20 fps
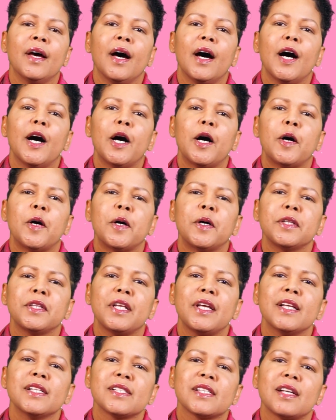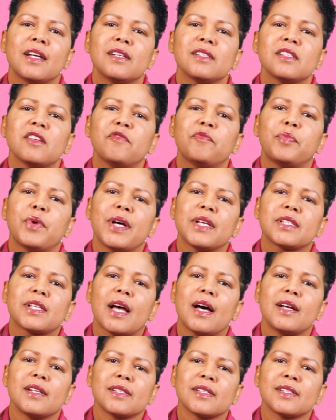The incidence of breast
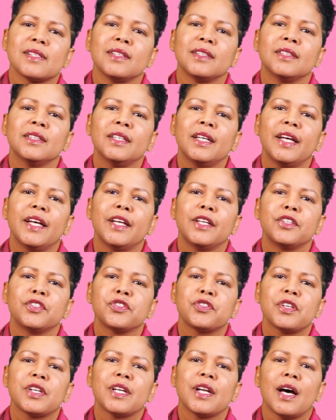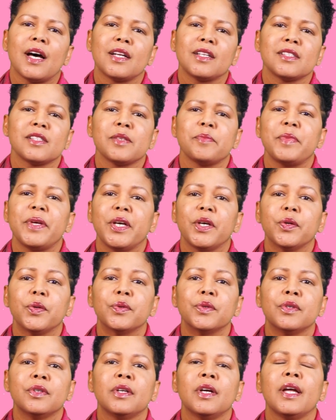cancer in Trinidad and
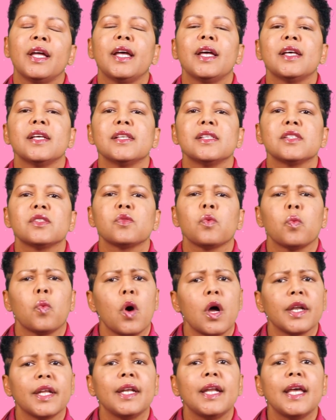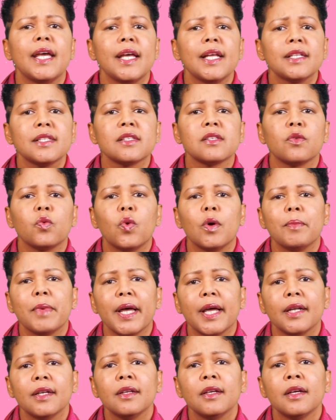Tobago is 1 in 8
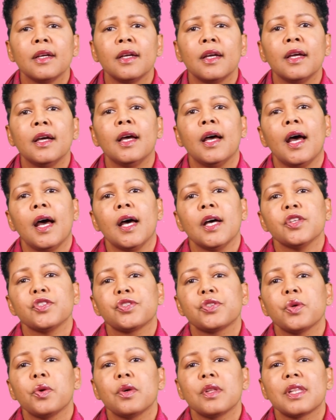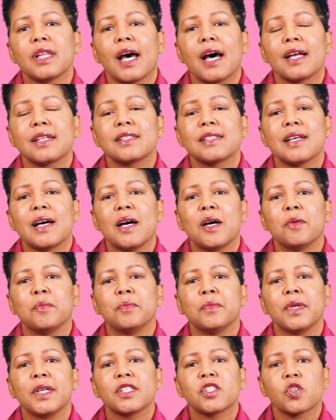women, so that
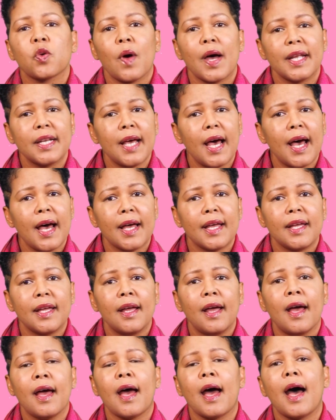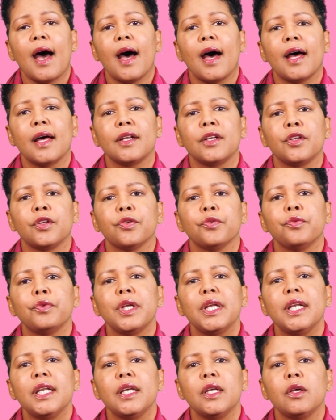it's quite high, and
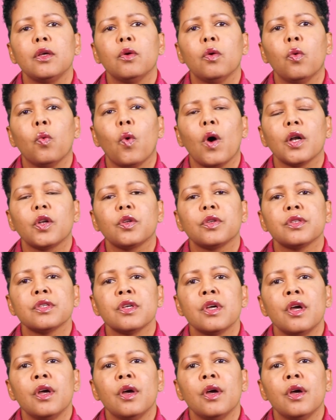really what